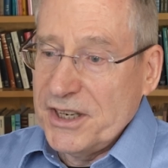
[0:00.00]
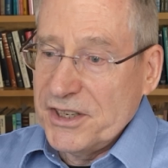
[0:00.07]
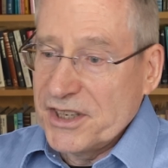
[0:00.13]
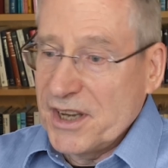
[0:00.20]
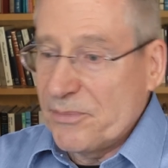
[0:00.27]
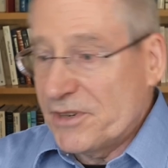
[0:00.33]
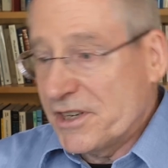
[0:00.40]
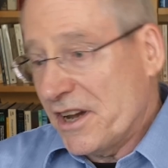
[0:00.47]

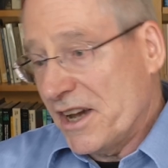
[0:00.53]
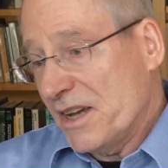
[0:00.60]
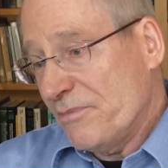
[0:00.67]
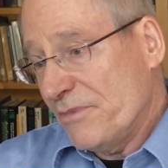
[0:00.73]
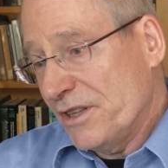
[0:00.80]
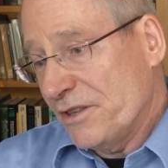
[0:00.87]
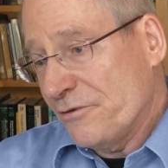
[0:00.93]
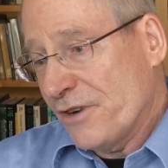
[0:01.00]
sometime
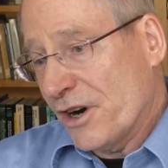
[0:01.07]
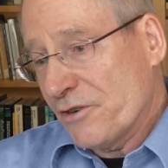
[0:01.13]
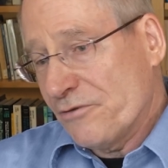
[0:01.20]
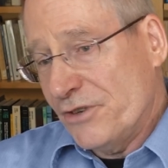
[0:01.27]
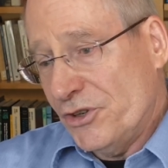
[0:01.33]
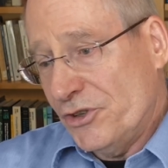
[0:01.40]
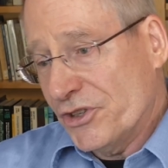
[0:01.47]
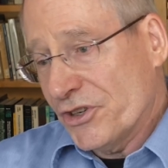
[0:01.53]
in the far
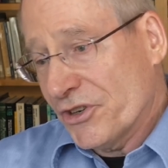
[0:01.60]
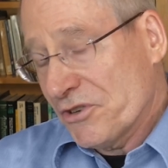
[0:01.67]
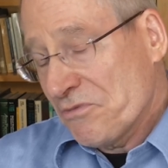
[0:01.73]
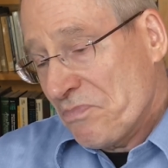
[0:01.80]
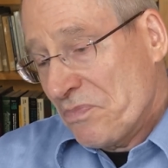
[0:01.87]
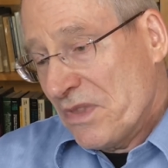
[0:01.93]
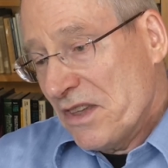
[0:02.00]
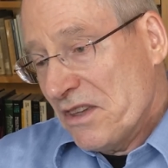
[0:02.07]
future,
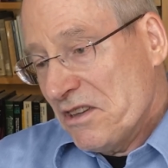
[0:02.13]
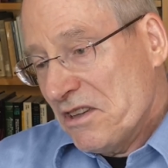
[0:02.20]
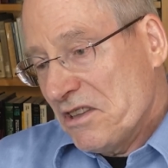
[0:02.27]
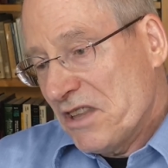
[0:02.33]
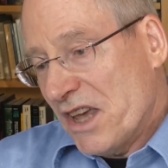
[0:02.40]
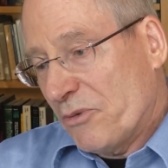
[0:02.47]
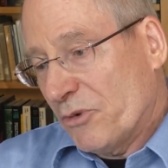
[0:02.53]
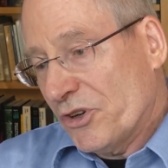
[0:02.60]

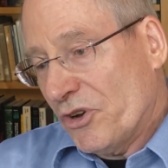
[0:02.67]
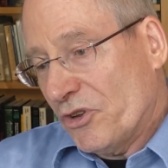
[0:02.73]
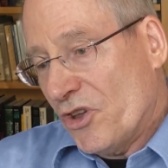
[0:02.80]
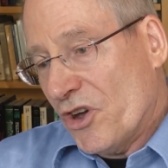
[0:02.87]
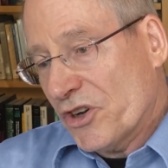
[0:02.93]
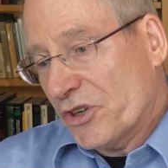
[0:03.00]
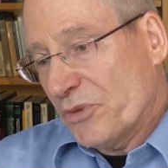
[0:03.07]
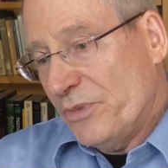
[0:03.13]
that will no
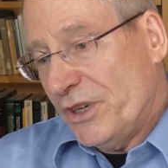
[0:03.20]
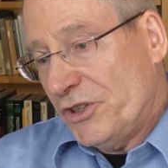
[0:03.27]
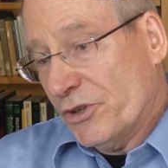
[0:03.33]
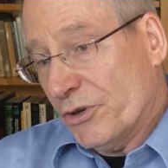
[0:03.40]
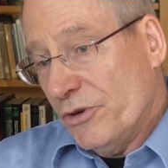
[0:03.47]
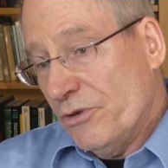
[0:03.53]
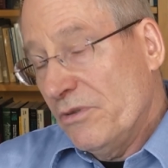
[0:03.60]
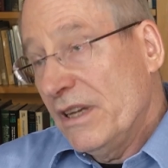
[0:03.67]
longer be
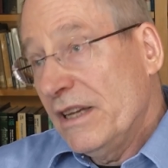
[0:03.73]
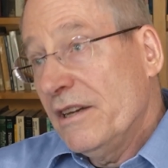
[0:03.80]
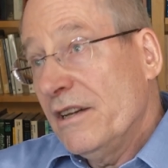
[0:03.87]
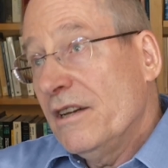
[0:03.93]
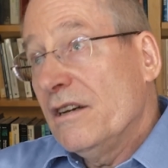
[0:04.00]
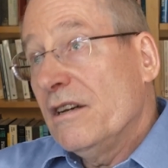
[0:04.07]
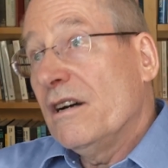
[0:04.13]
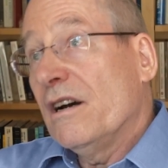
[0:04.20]
true.
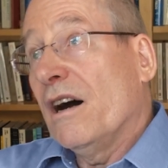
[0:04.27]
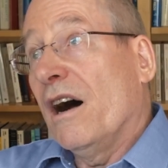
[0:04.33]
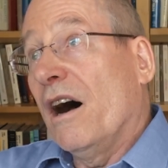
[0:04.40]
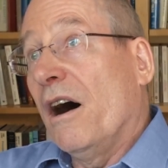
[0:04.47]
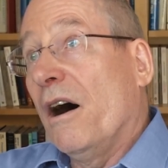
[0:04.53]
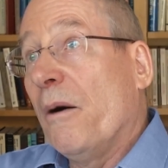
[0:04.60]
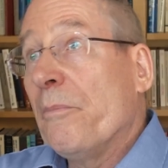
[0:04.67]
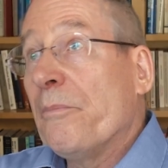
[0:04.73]

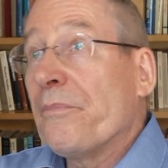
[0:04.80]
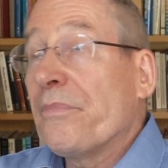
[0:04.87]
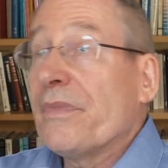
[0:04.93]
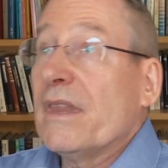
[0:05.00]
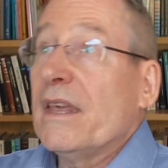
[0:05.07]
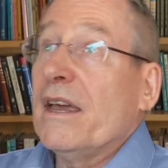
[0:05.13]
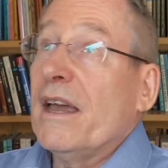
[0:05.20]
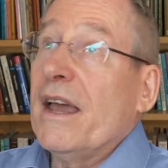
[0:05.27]
Um,
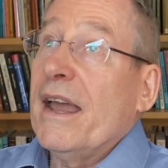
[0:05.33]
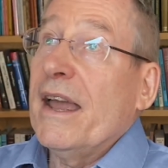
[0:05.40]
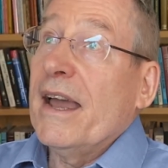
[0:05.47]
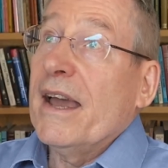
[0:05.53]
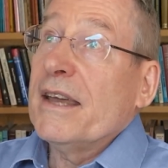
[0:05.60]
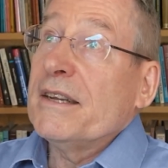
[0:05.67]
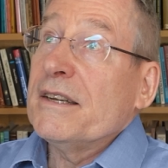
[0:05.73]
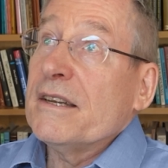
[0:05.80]

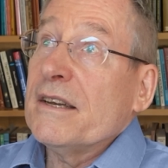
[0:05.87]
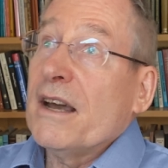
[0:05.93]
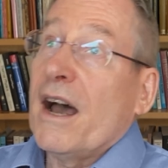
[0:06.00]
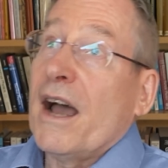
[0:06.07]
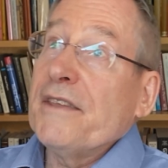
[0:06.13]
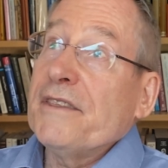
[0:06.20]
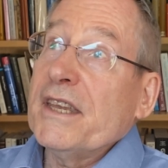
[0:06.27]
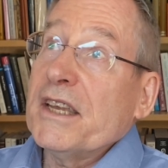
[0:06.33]
and
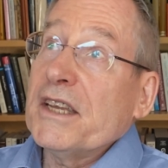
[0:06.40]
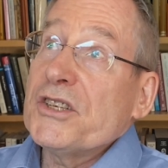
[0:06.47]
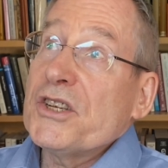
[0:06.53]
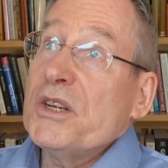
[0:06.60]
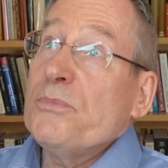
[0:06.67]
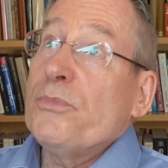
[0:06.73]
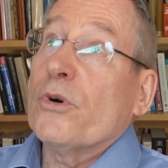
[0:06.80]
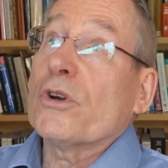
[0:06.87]
I think it's an
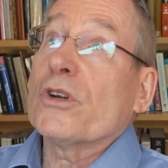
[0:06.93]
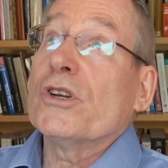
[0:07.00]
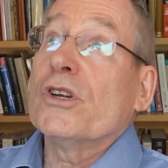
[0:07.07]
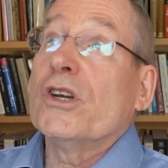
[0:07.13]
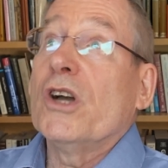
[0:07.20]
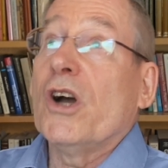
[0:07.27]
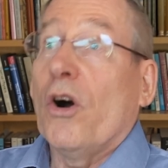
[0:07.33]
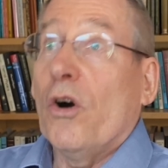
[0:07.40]

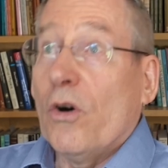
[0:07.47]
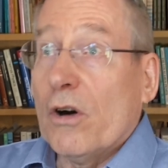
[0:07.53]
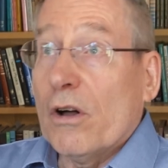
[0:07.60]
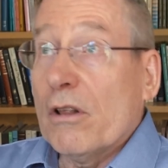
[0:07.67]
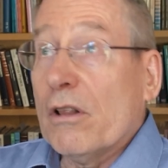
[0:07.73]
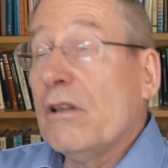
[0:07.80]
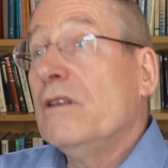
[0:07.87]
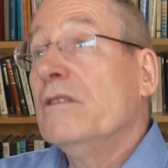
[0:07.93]
important
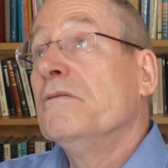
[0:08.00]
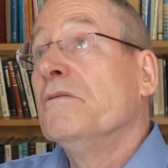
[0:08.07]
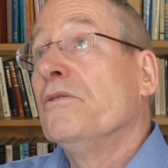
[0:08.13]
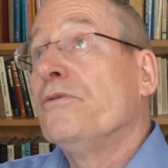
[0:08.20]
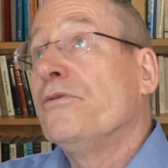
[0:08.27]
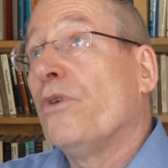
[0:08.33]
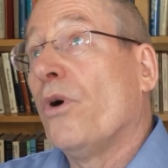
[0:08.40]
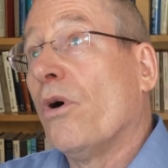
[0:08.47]
goal
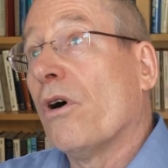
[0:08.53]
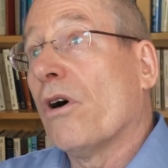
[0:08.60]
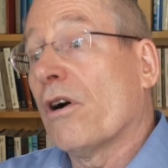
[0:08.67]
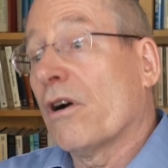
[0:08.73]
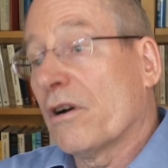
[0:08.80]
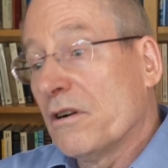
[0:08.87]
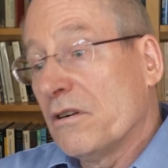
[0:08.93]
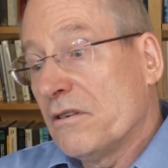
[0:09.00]

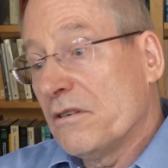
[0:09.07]
for